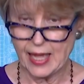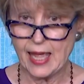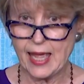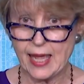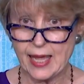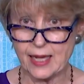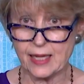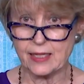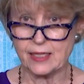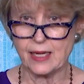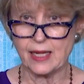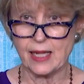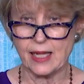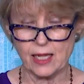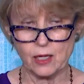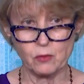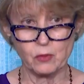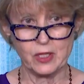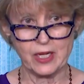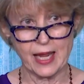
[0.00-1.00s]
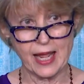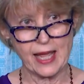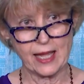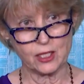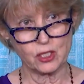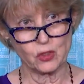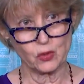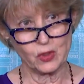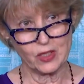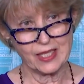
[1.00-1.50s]
And it would
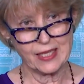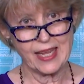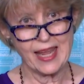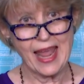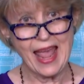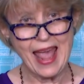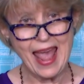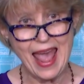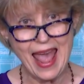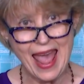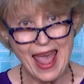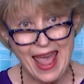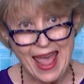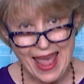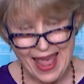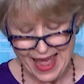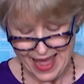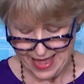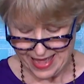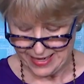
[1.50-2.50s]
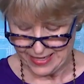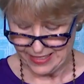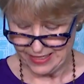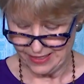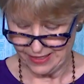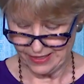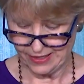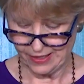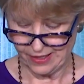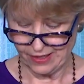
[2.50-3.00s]
actually add
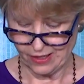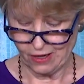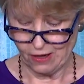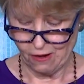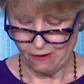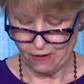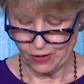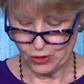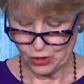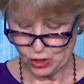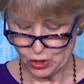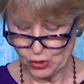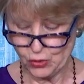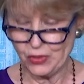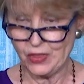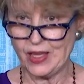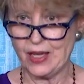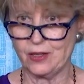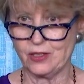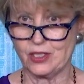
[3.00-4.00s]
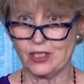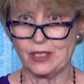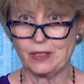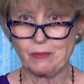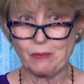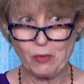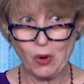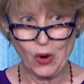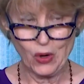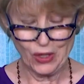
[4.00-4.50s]
2,000
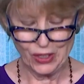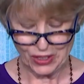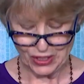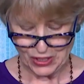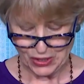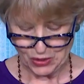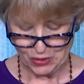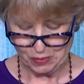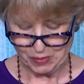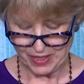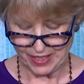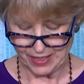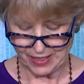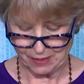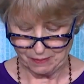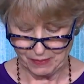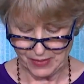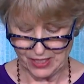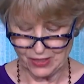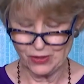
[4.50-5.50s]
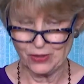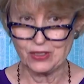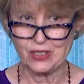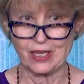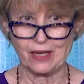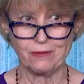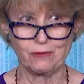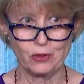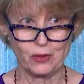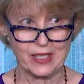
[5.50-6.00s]
more cubic meters
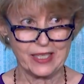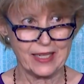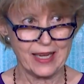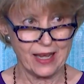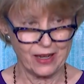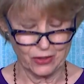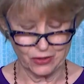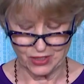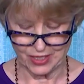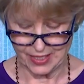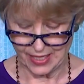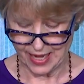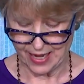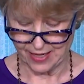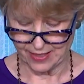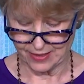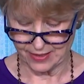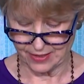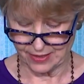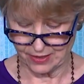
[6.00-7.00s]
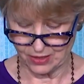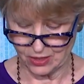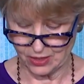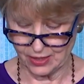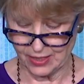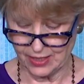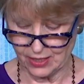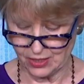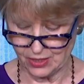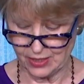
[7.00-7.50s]
of greenhouse gas
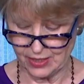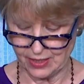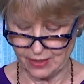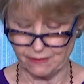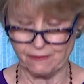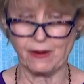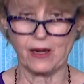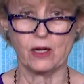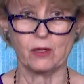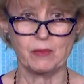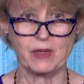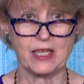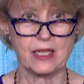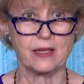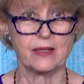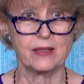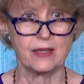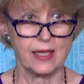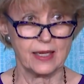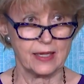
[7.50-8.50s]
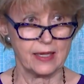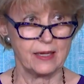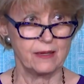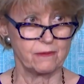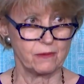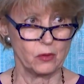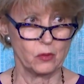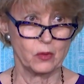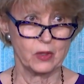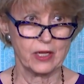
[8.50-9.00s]
into the environment than
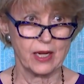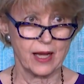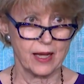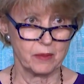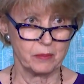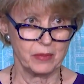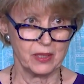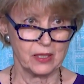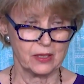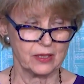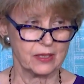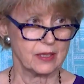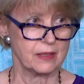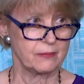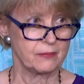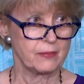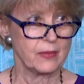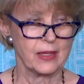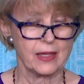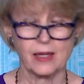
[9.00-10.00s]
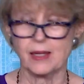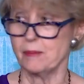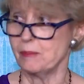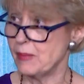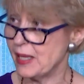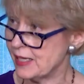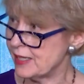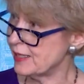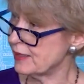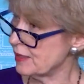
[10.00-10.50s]
if it were not built.
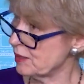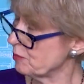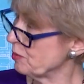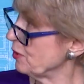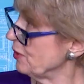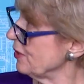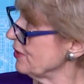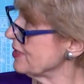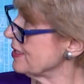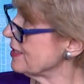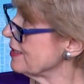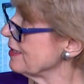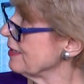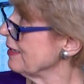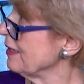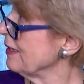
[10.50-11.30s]
Many liberals